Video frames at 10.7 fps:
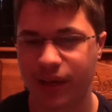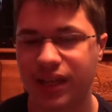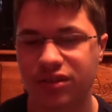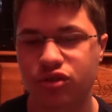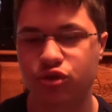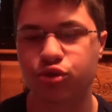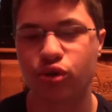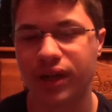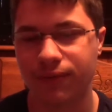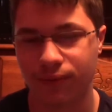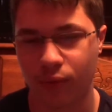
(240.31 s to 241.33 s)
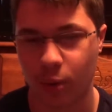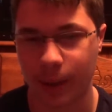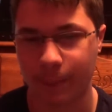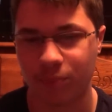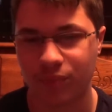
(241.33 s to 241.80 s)
big tree
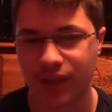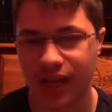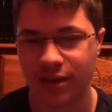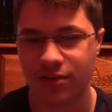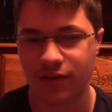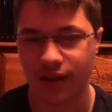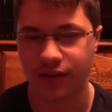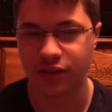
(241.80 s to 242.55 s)
fort in the